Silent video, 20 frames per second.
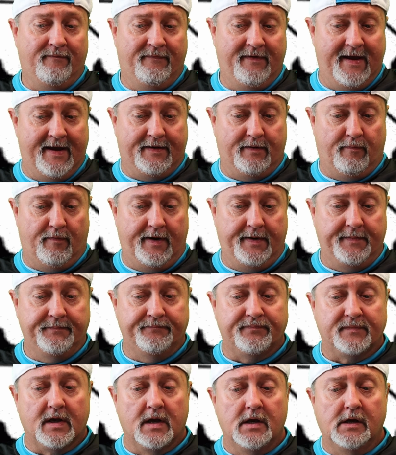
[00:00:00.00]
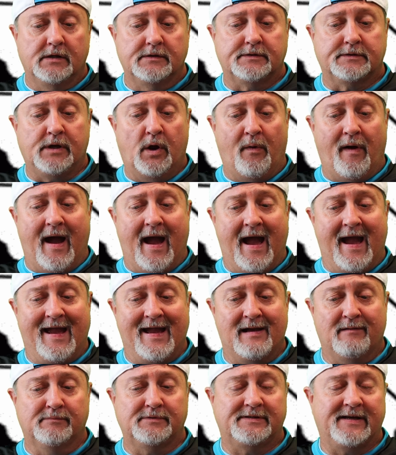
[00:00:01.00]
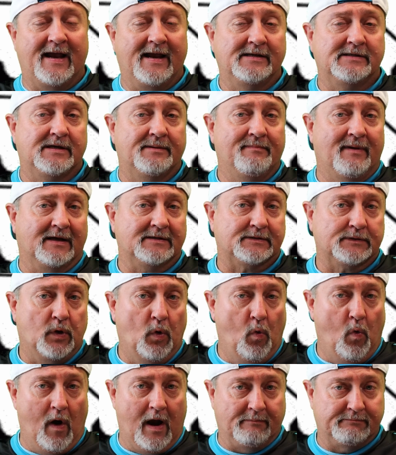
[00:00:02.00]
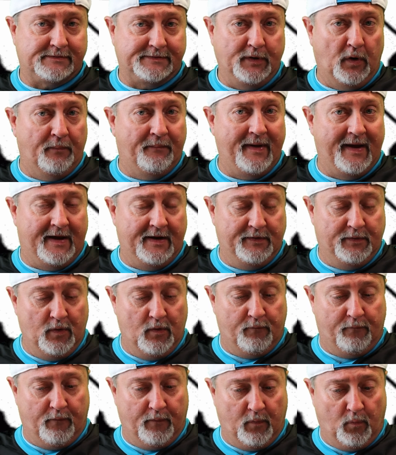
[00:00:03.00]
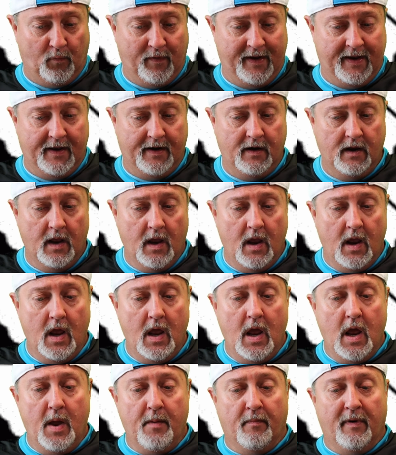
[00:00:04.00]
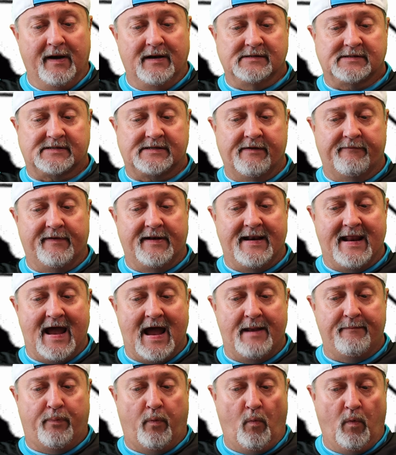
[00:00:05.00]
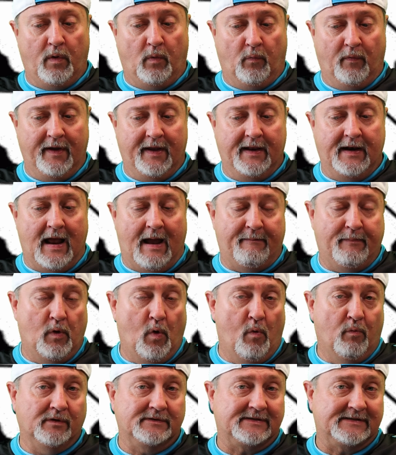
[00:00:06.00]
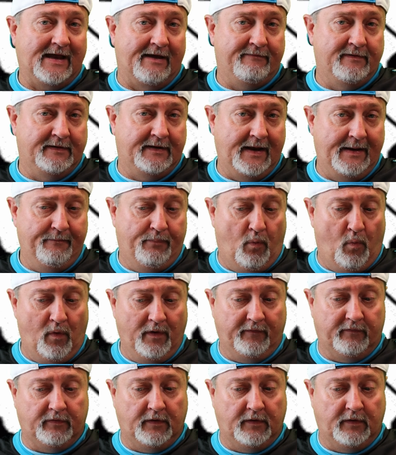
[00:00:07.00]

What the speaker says: victory. So I am changing my score. I'm still picking Duke for the win, but instead of a 9-point win, I'm going with 17 points,